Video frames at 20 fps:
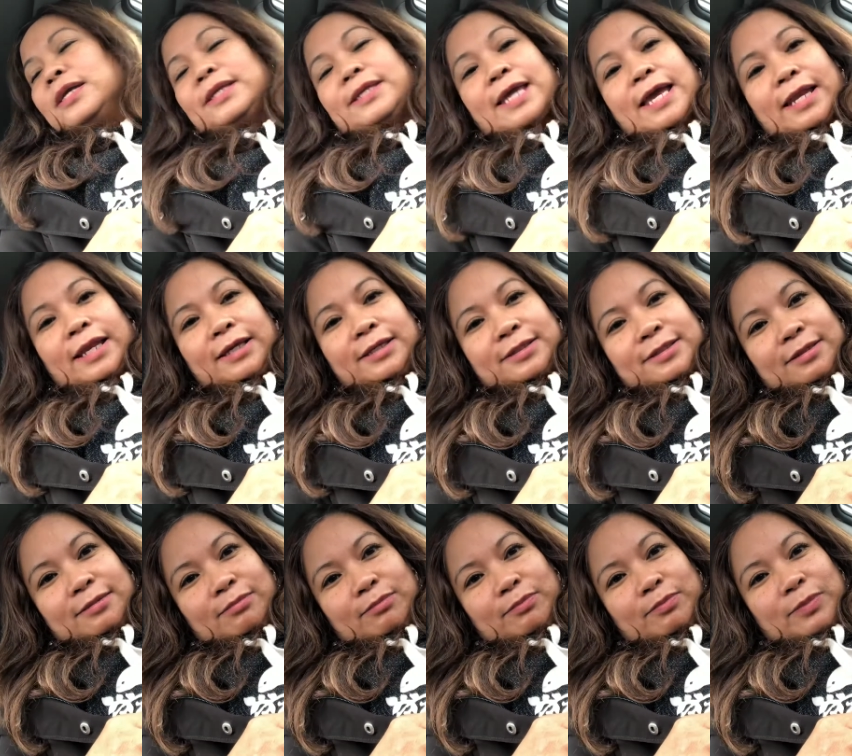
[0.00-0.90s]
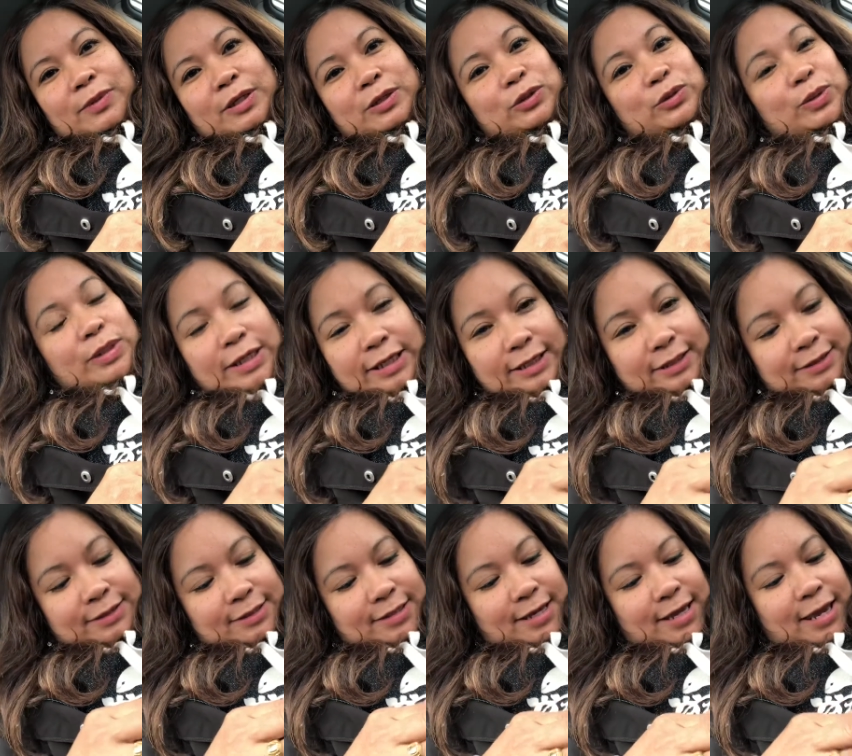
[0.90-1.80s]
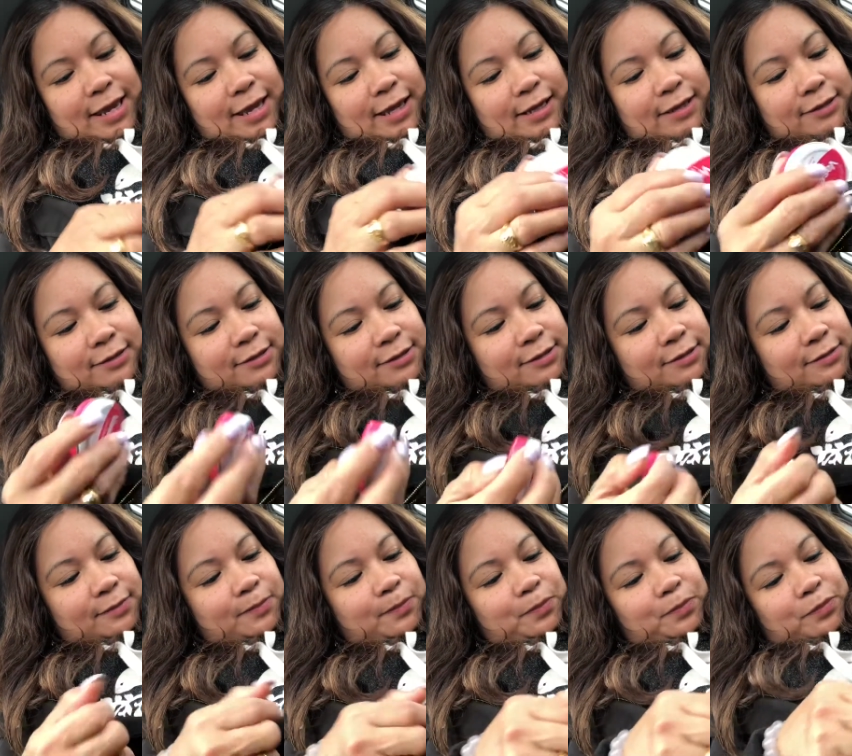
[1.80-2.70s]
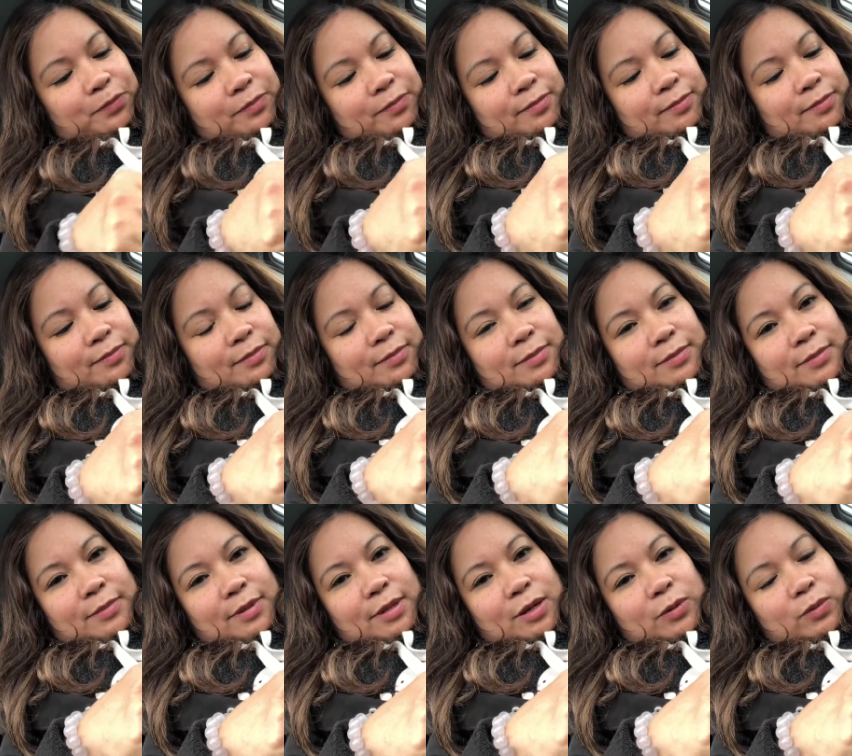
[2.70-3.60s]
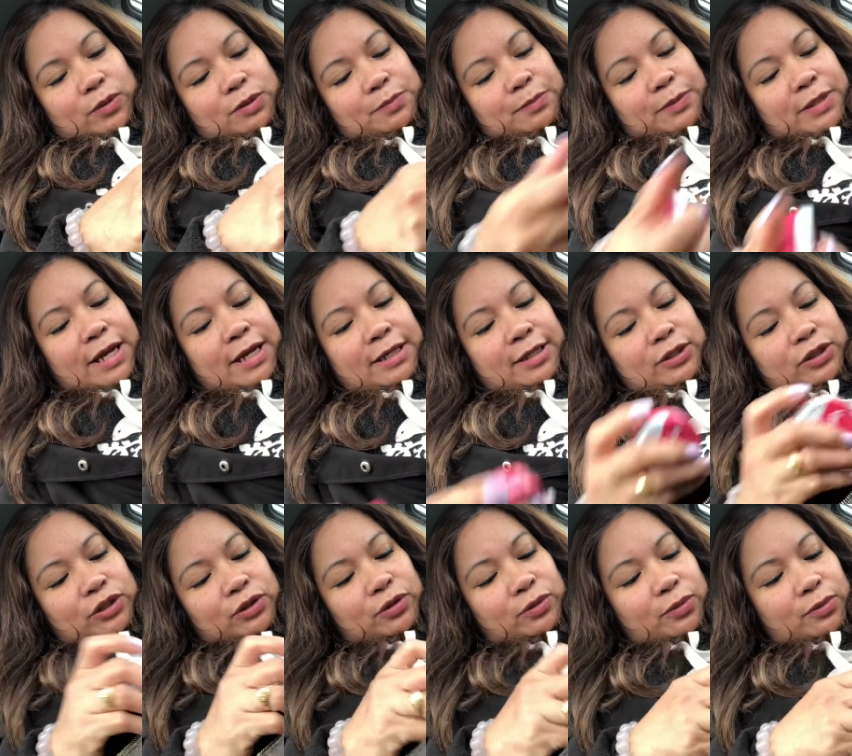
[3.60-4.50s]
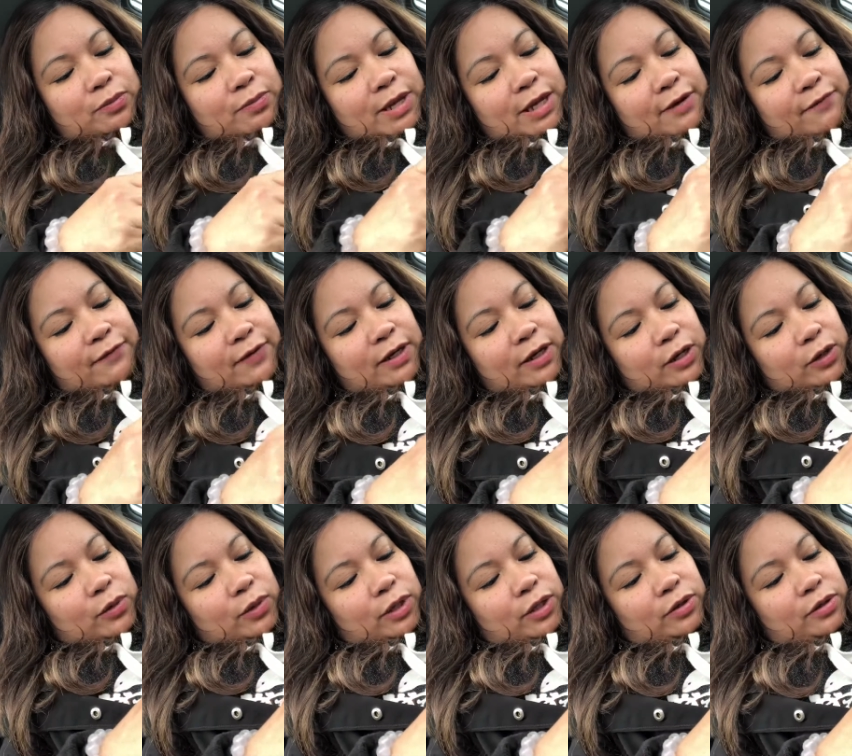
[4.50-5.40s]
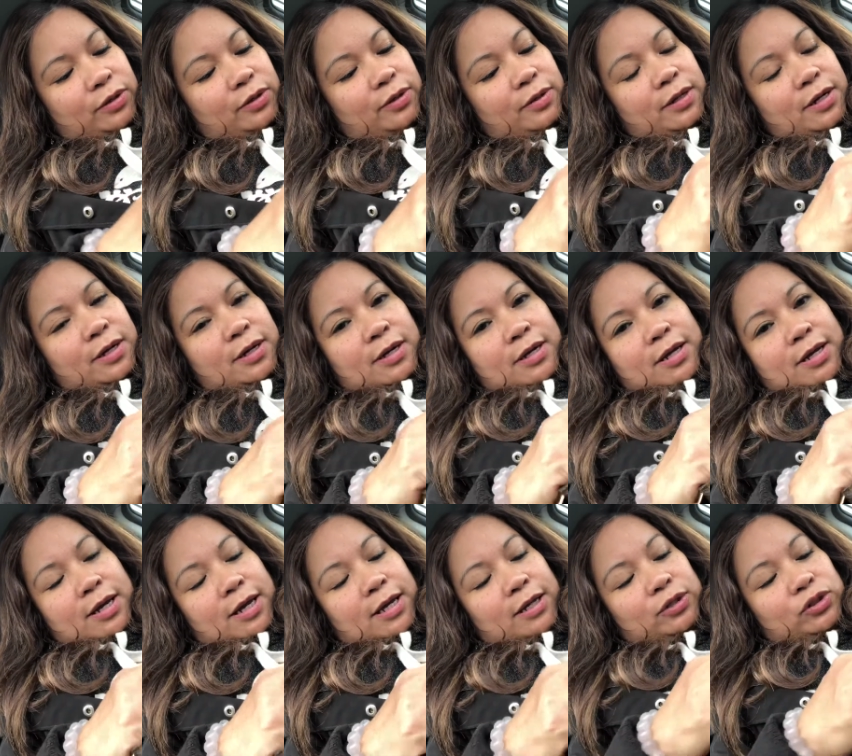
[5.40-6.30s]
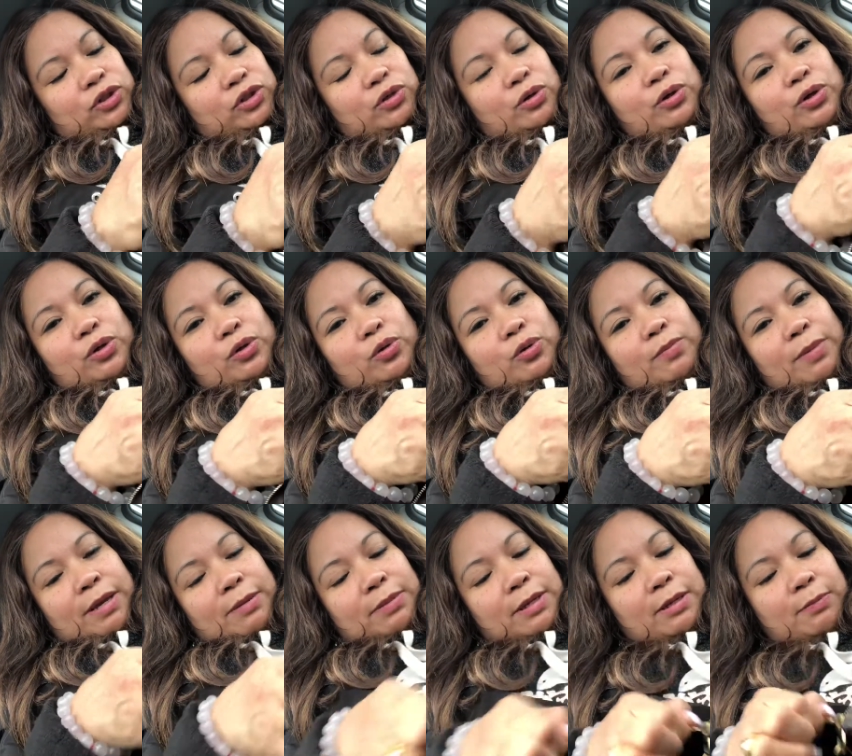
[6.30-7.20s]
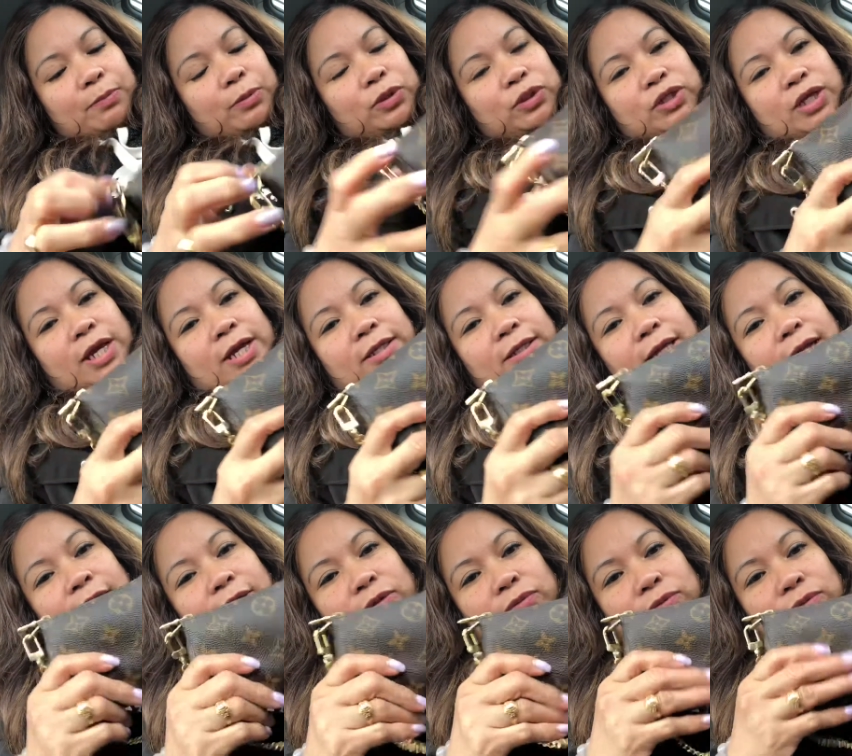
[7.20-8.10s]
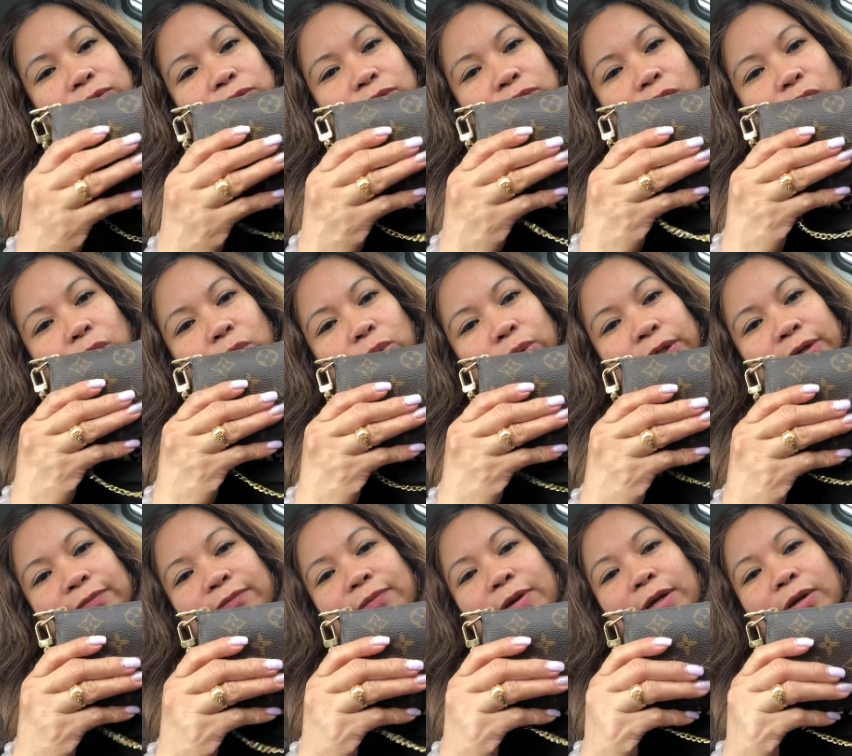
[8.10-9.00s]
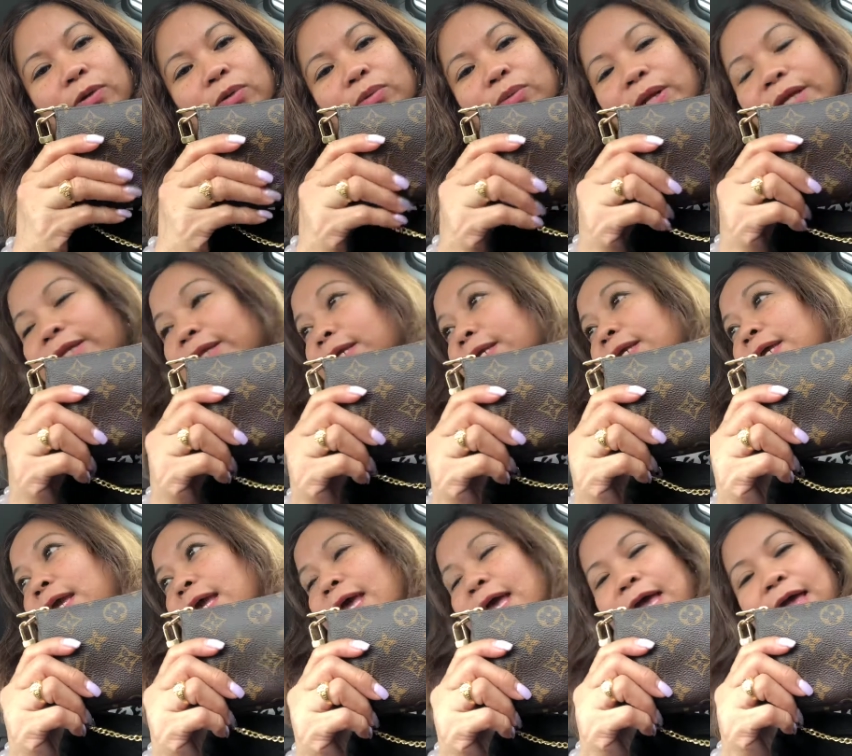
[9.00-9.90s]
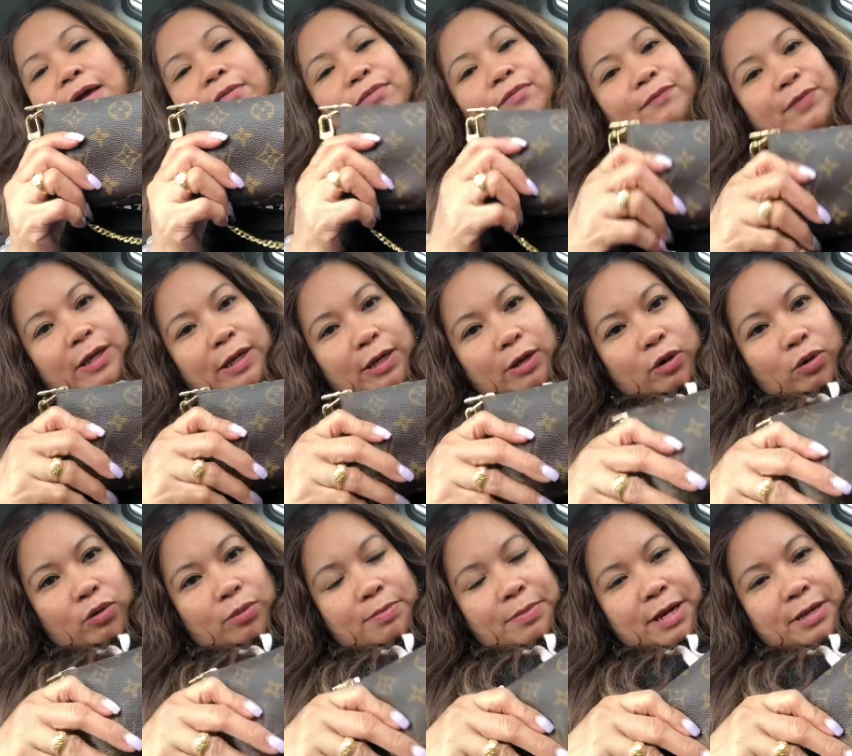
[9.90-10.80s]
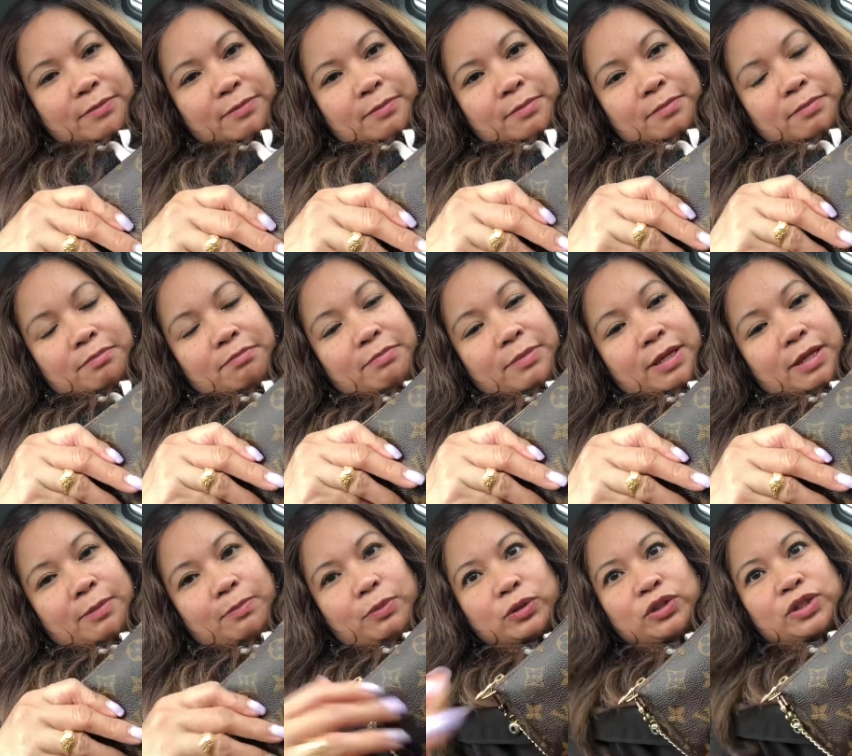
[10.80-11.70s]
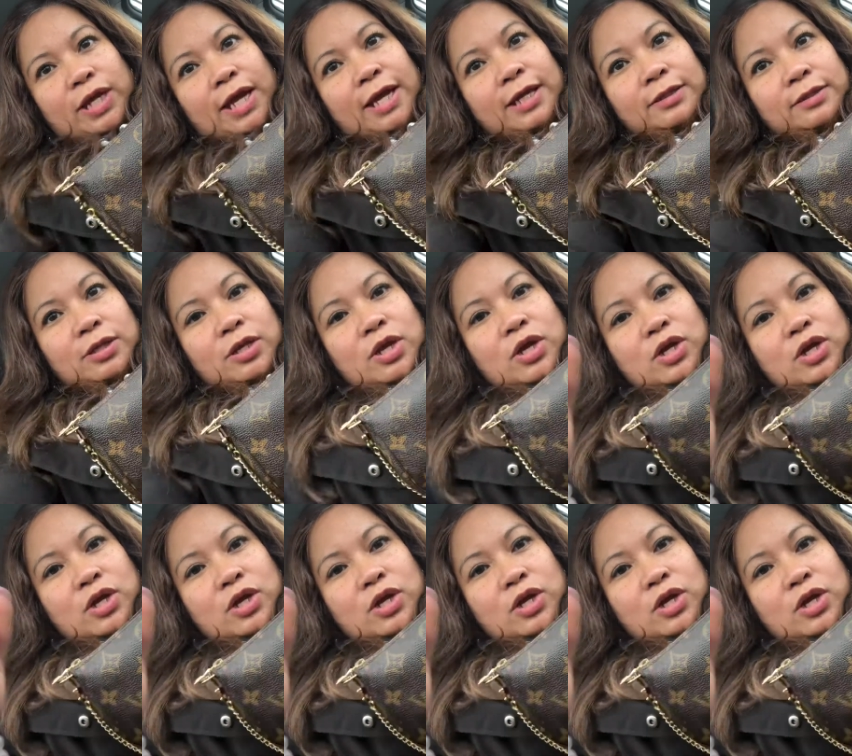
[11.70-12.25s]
getting something to eat, and I was planning to make a video here and show you my mini pochette. I don't know if I already have a video of my mini pochette,